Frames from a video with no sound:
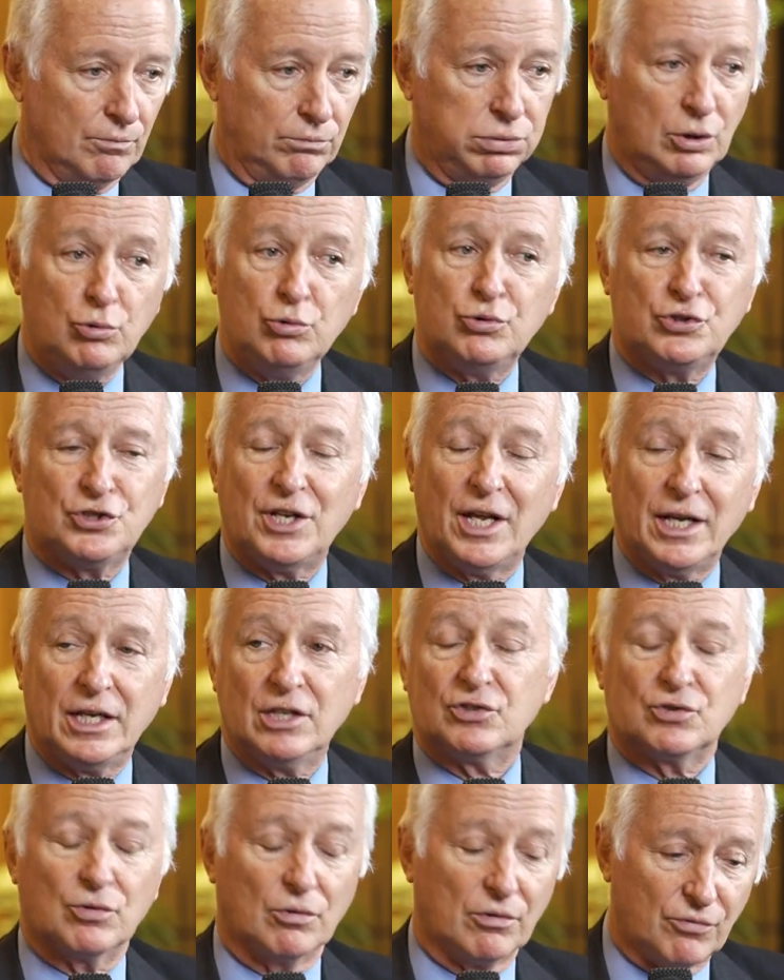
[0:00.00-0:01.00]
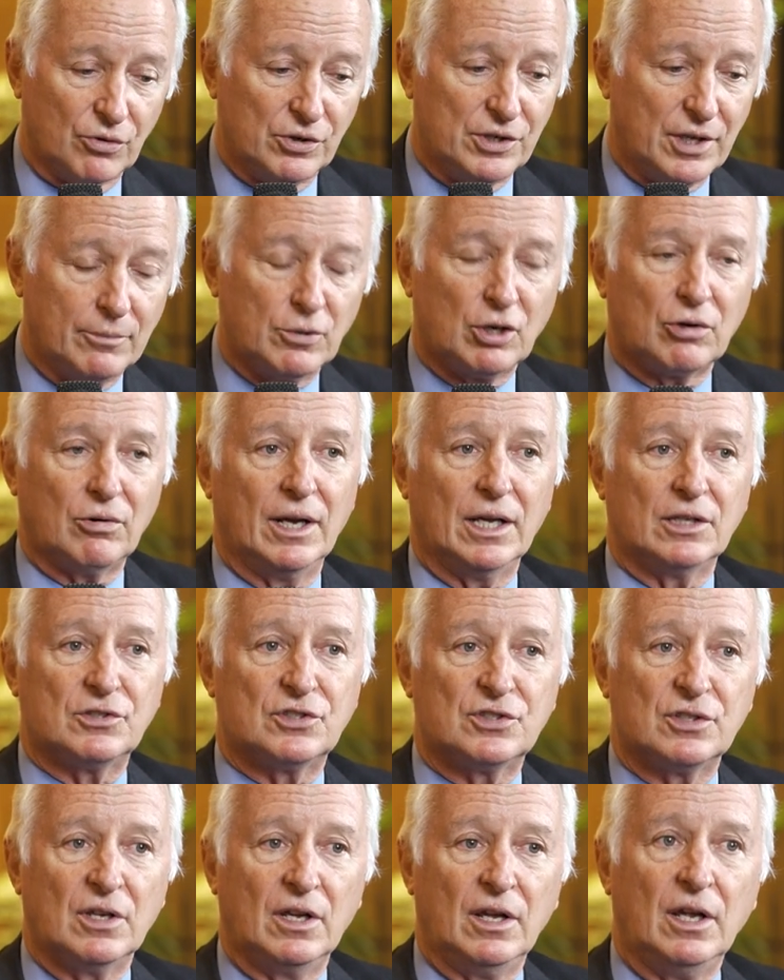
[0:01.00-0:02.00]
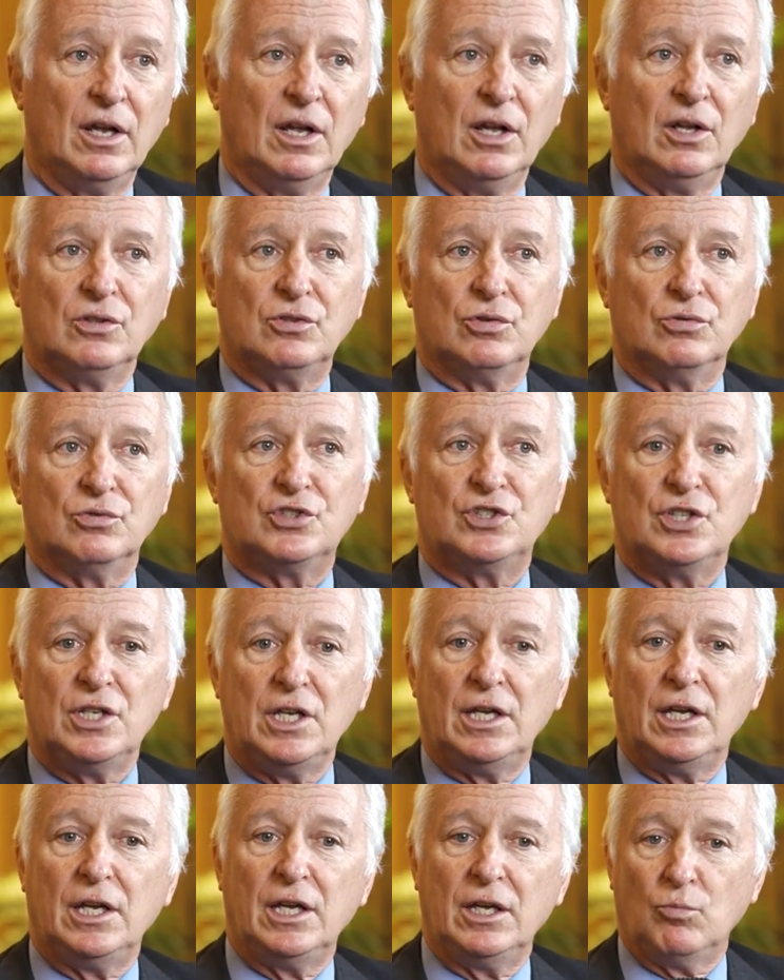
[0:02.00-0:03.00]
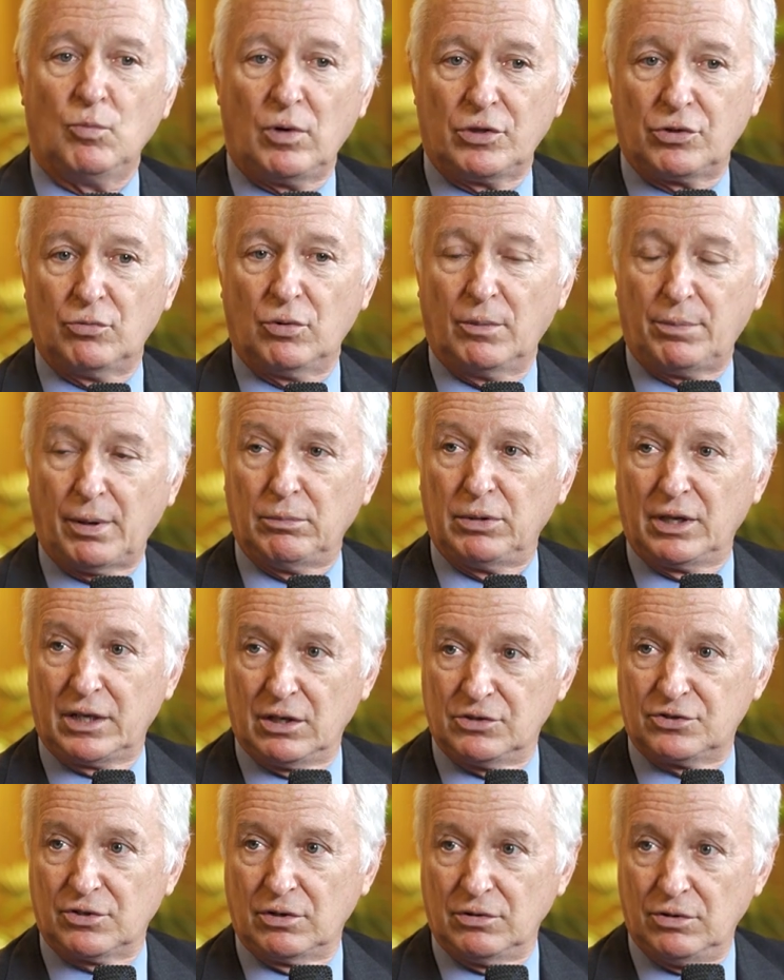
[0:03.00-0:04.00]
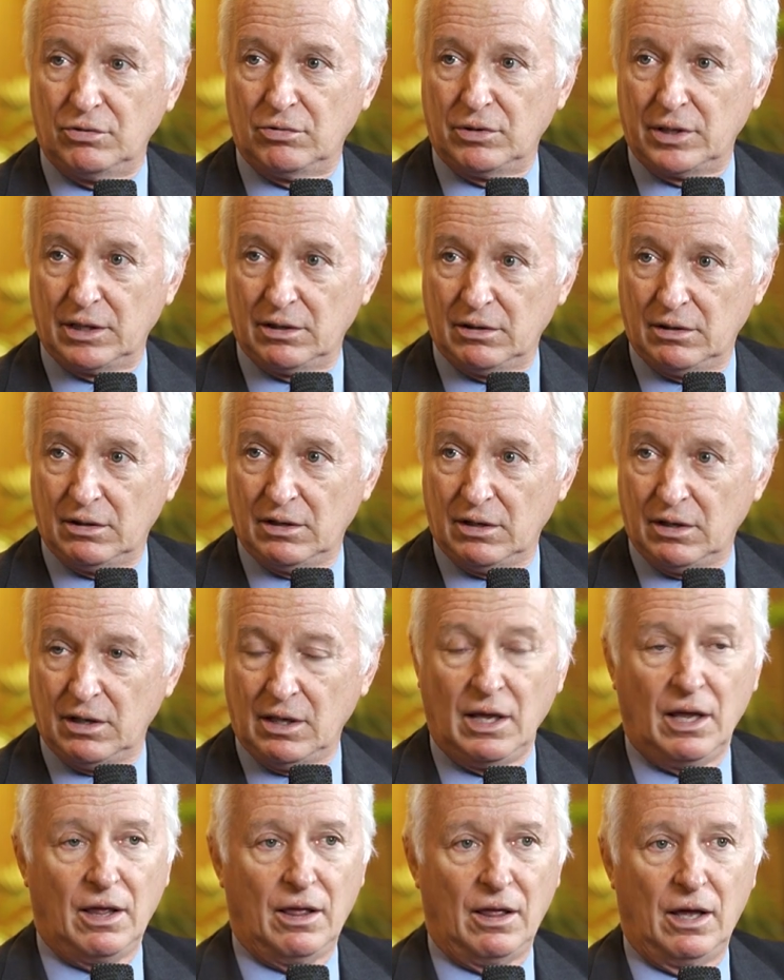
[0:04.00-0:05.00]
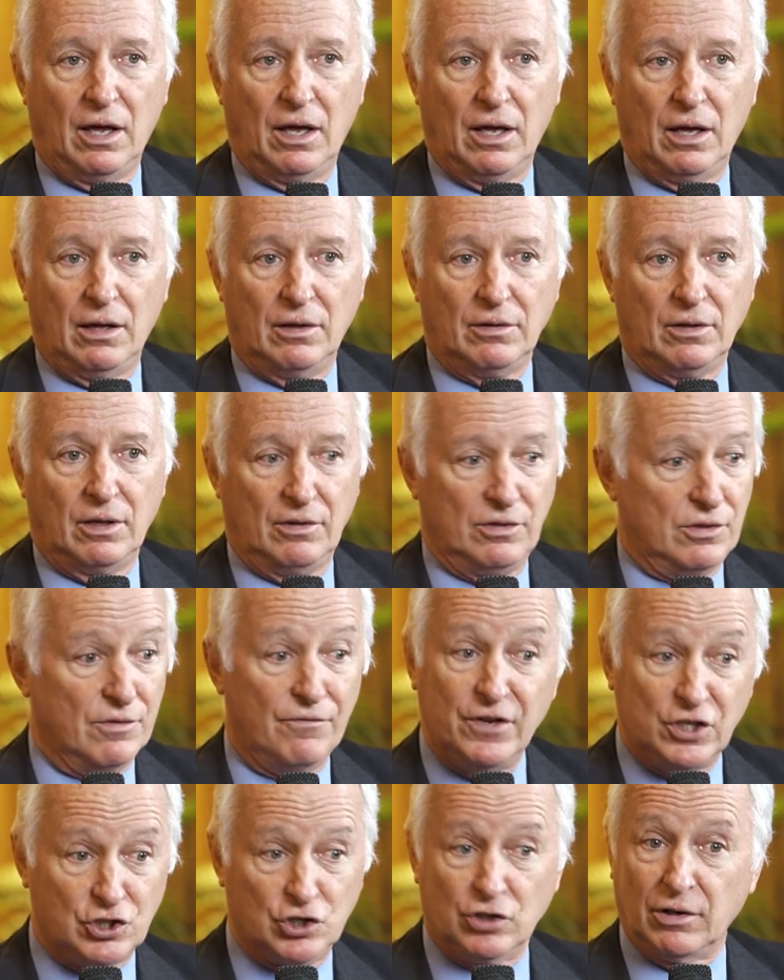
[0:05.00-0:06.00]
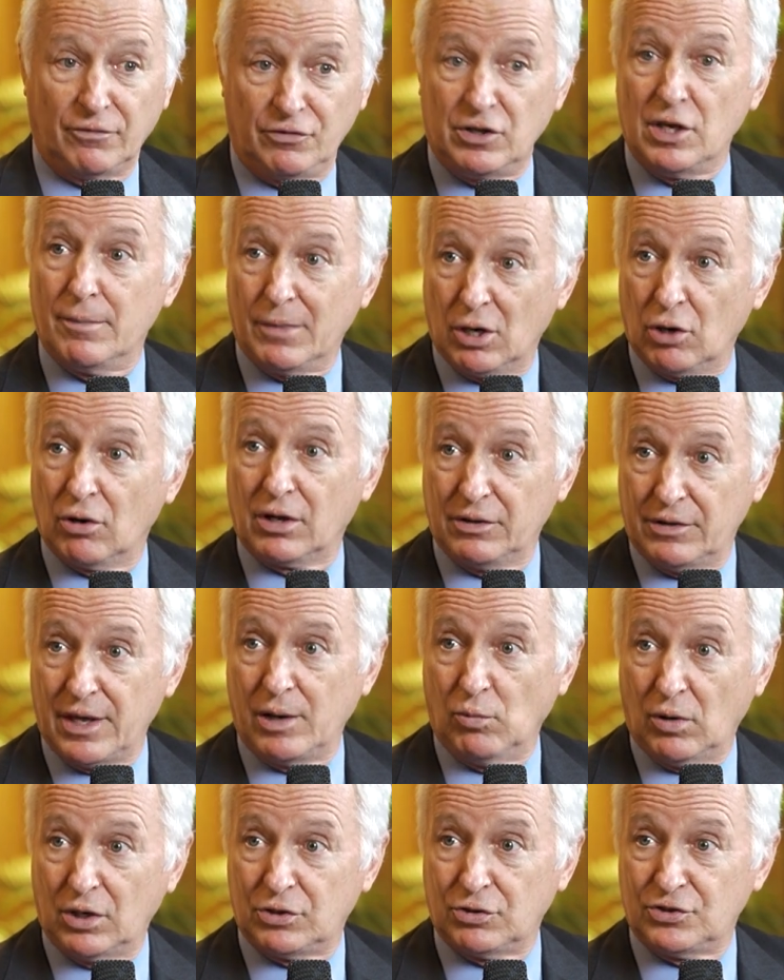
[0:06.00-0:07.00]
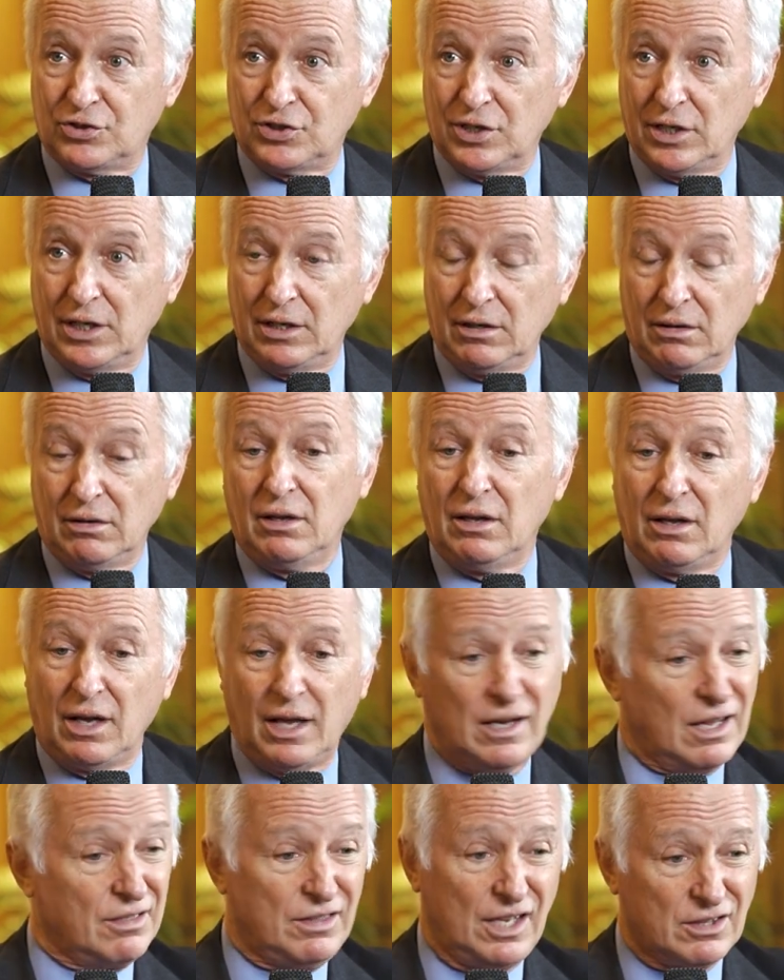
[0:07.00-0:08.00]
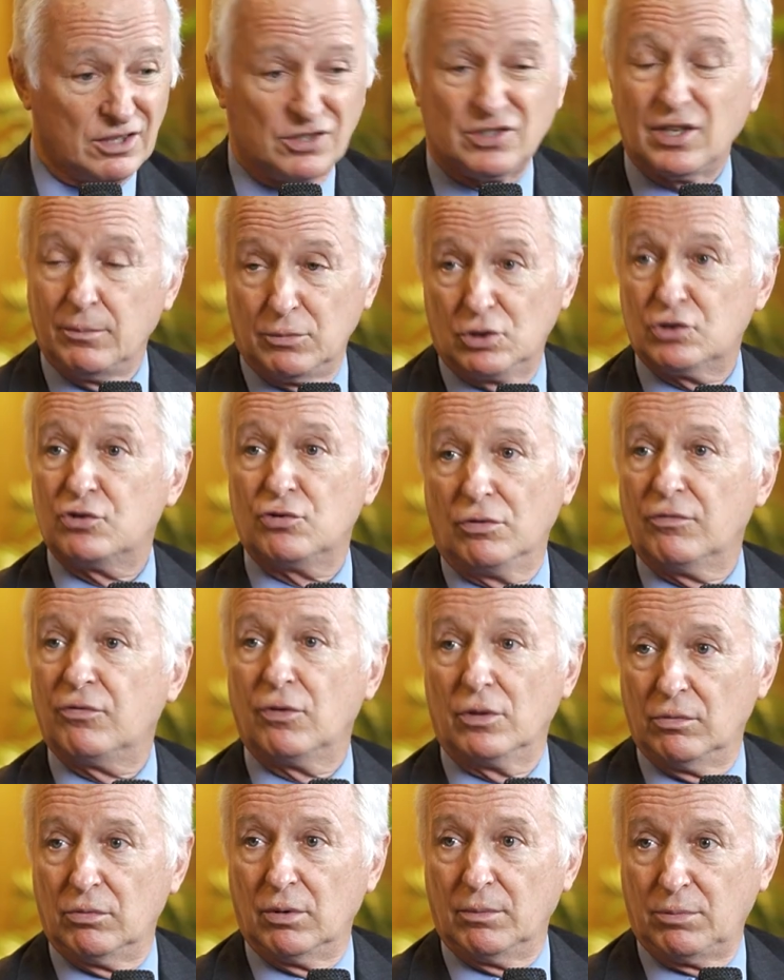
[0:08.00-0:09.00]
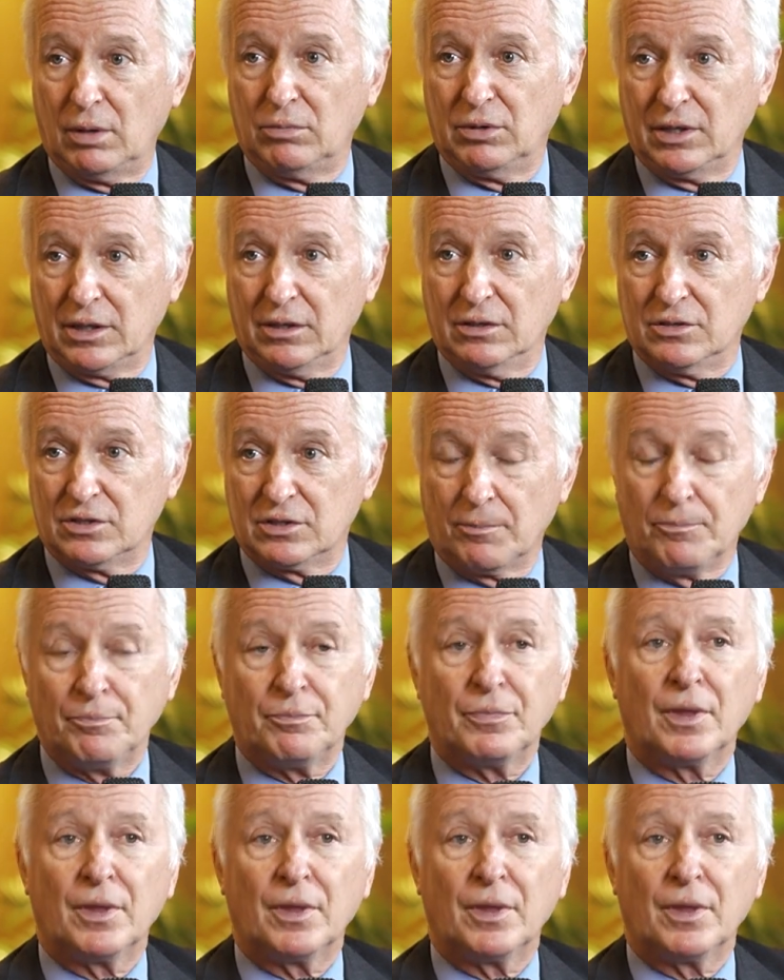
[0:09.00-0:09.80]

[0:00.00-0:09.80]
blue states or for Democrats to see in what the Republicans are doing the vision of the America they want to see. And I think the same is true for the Republicans.